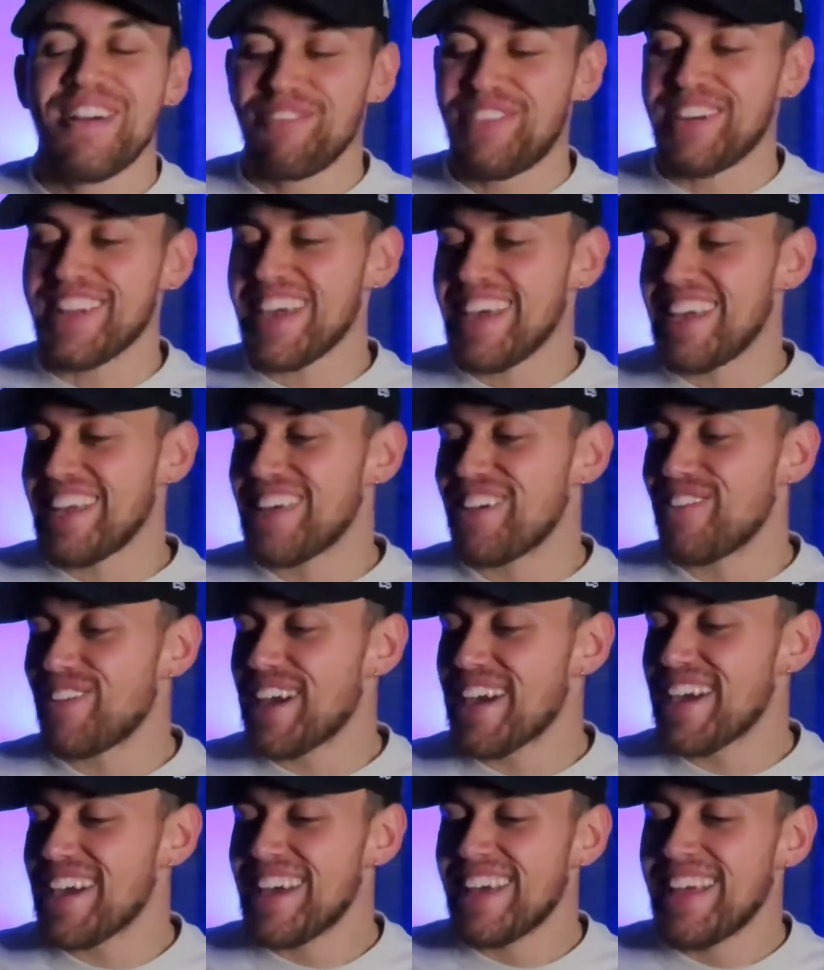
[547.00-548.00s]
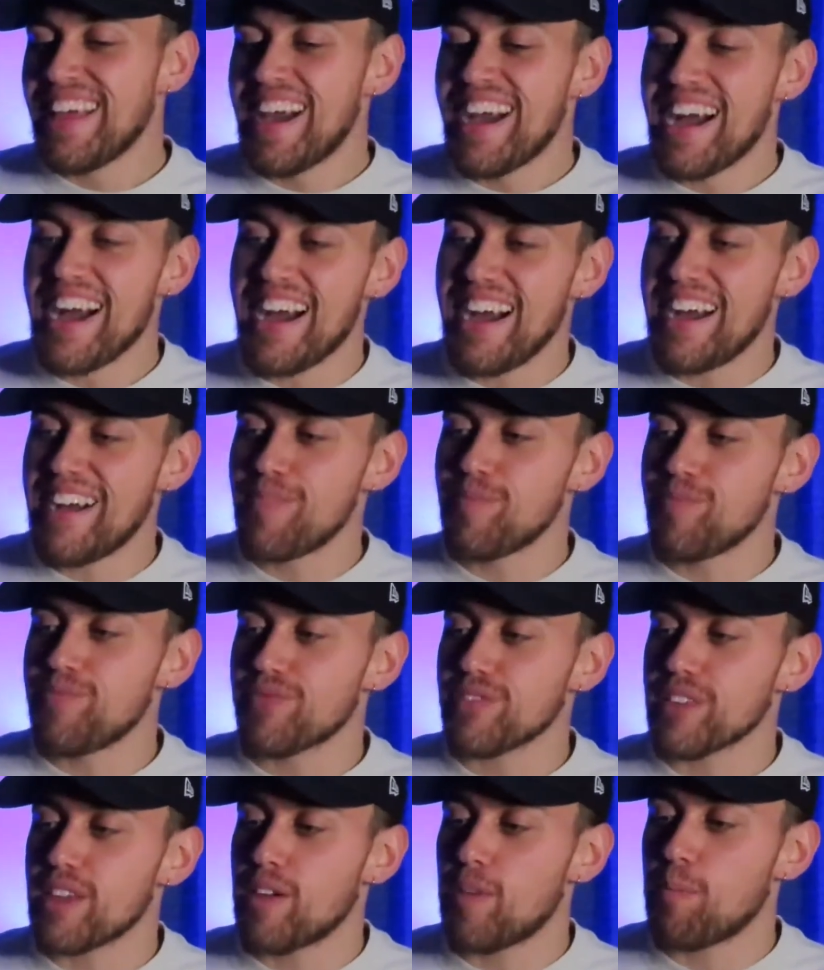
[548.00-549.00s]
But anyway,
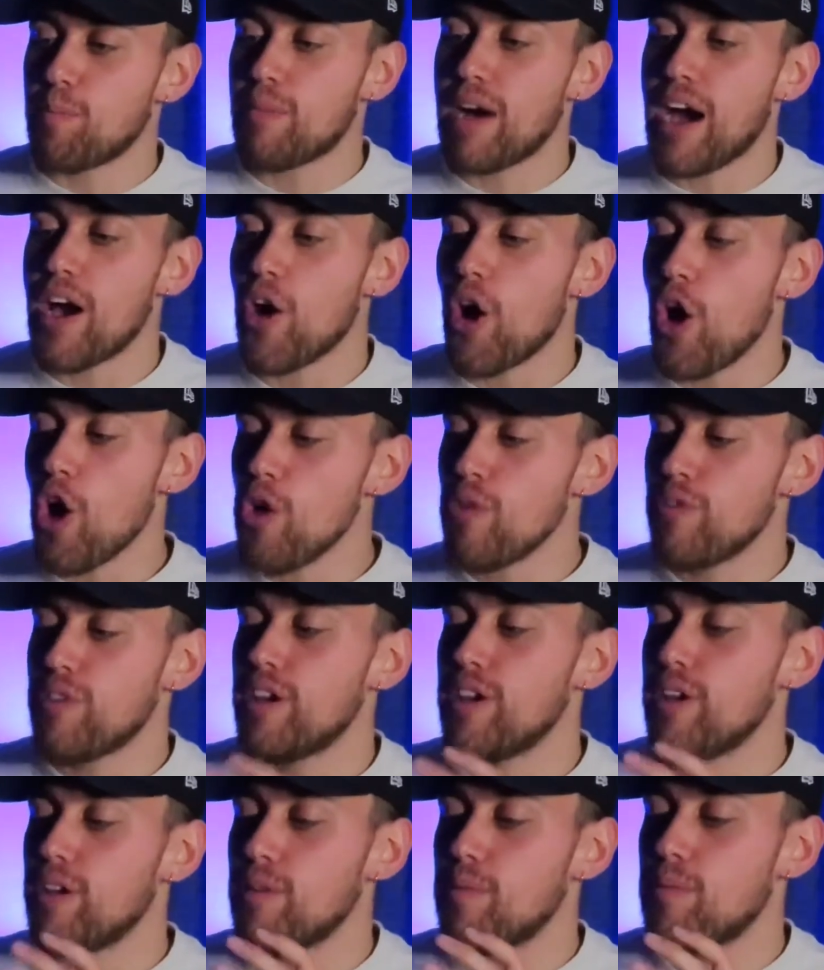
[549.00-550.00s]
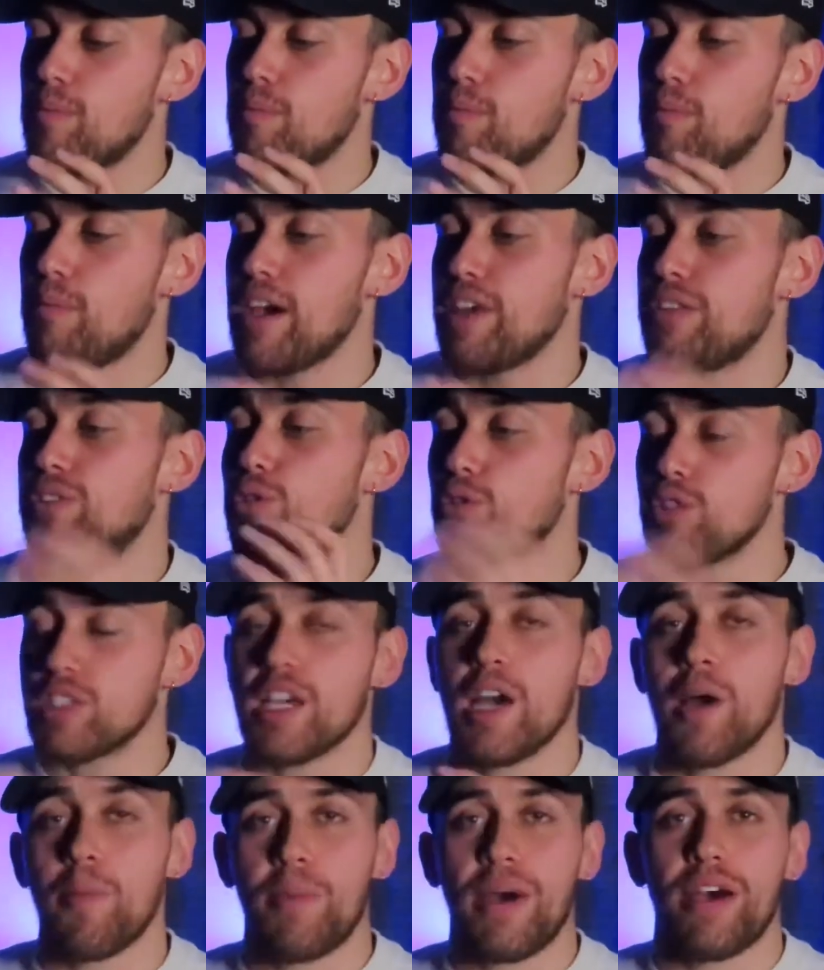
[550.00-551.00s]
my thoughts
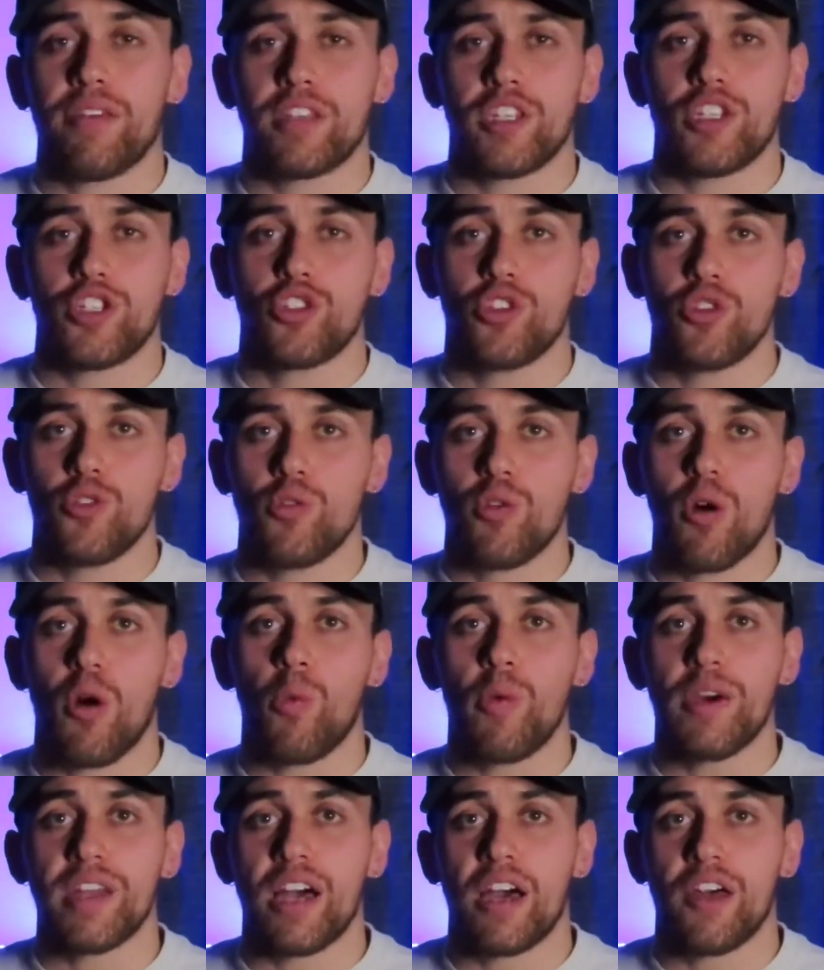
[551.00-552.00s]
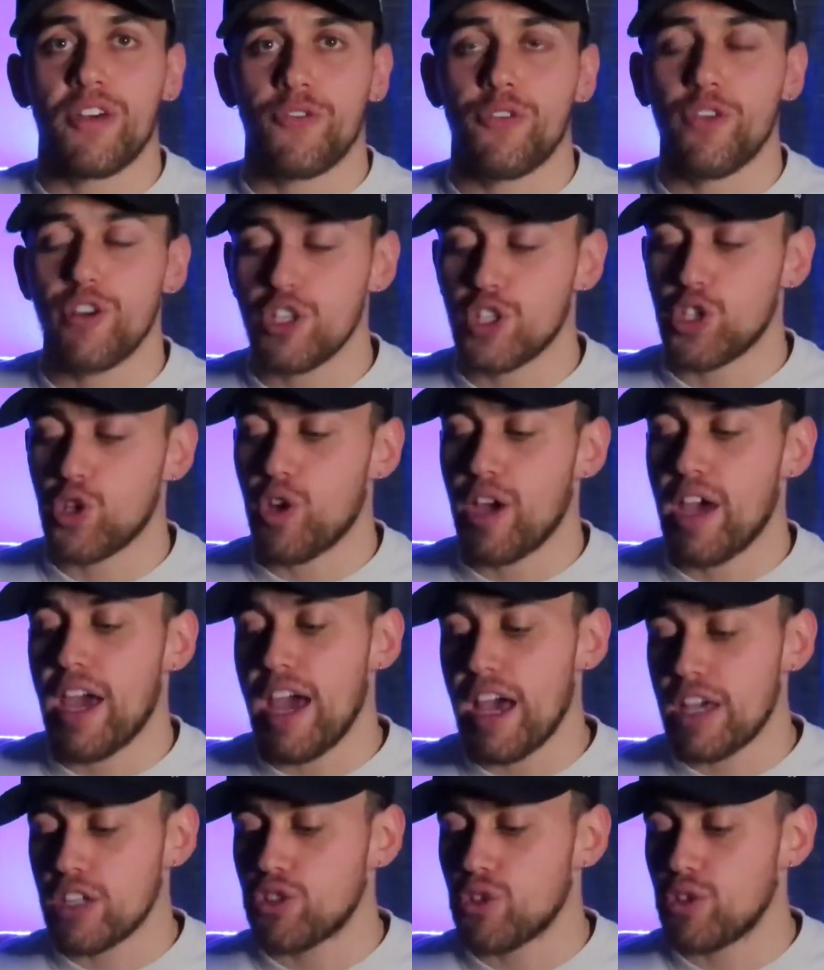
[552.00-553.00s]
about the shoe when I first saw it,
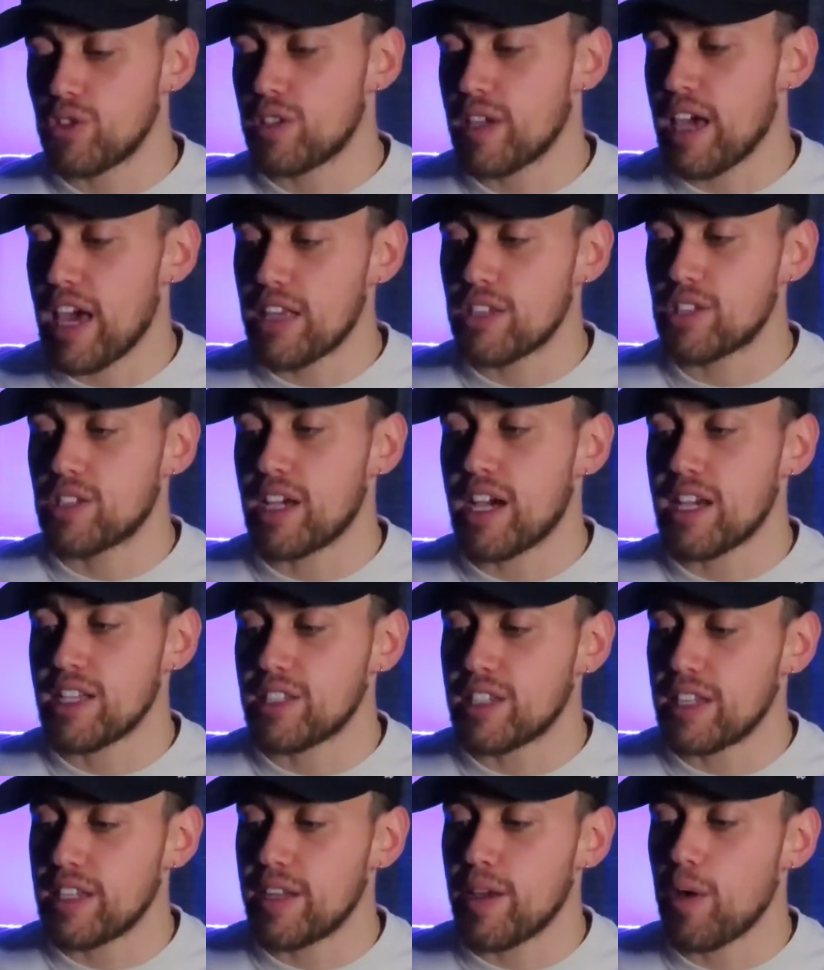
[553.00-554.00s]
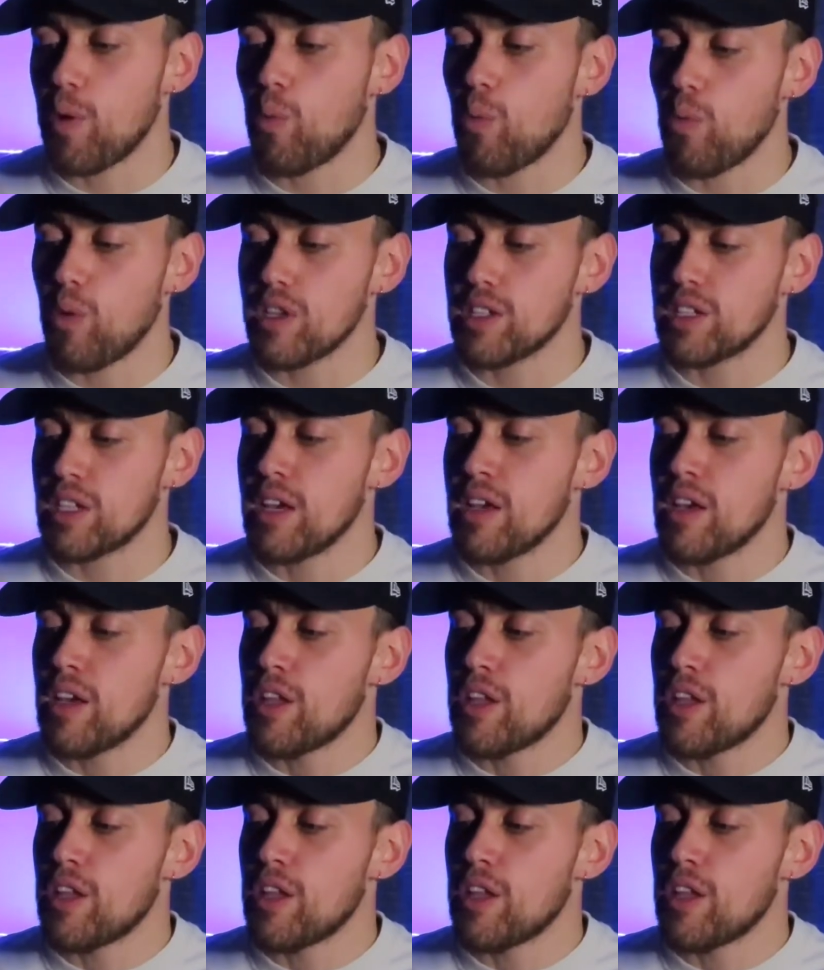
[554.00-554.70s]
as I said, it was